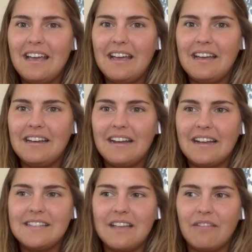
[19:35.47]
And
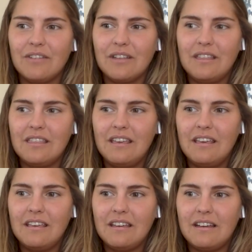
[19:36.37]
I definitely
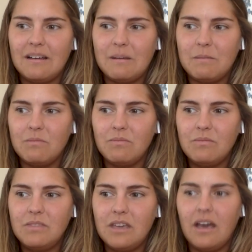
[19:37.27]
think, um,
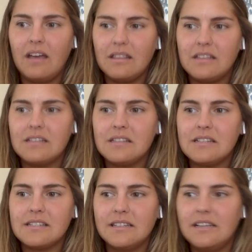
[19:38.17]
yeah, this,
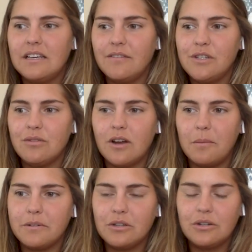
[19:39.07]
this league gives you an
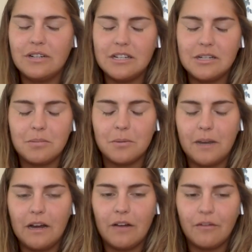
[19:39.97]
opportunity to
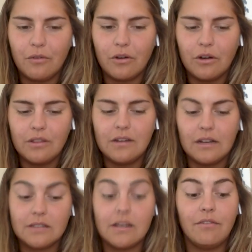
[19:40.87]
prepare for the
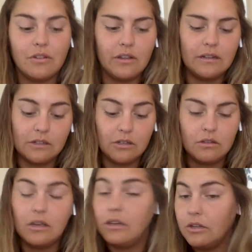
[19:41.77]
next level and,
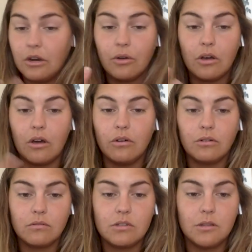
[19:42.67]
you know,
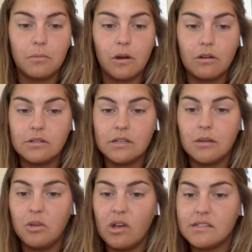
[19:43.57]
go to the pros and
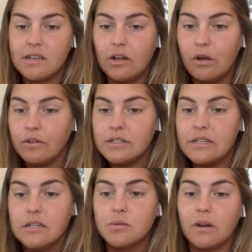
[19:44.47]
WSL
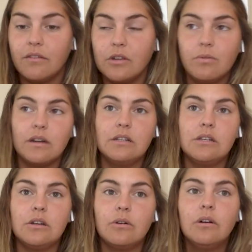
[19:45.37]
overseas, whatever you want to
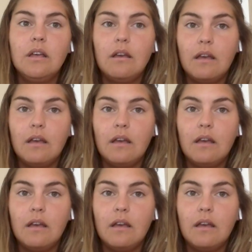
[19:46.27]
do.